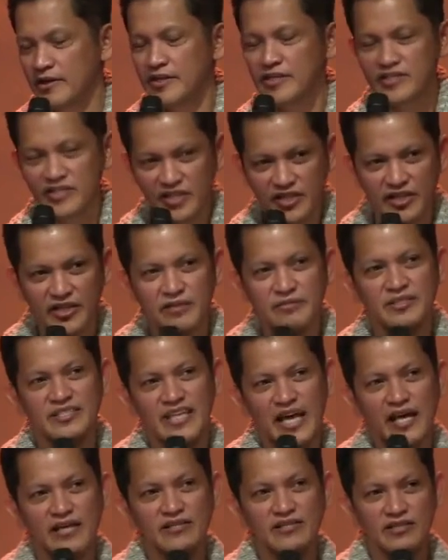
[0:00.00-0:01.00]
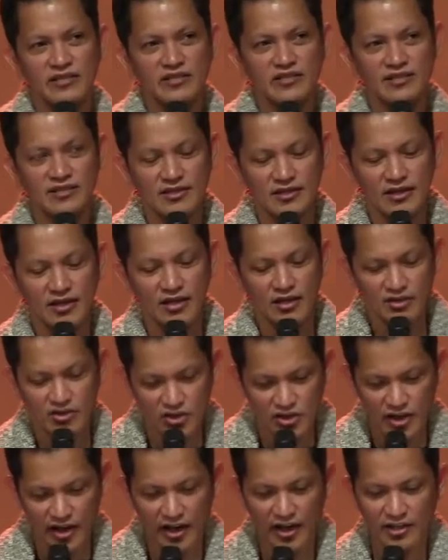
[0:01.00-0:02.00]
Circumstances
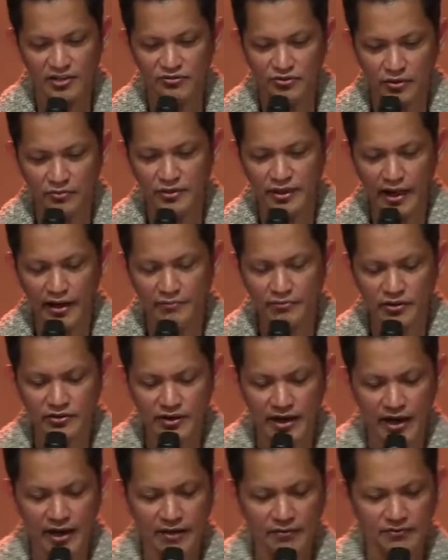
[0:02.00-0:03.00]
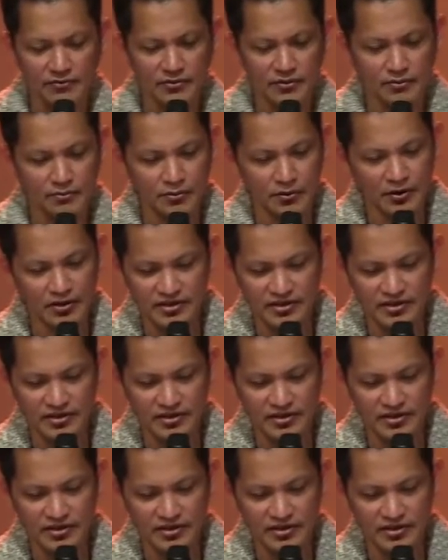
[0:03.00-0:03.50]
change from time to time. Po.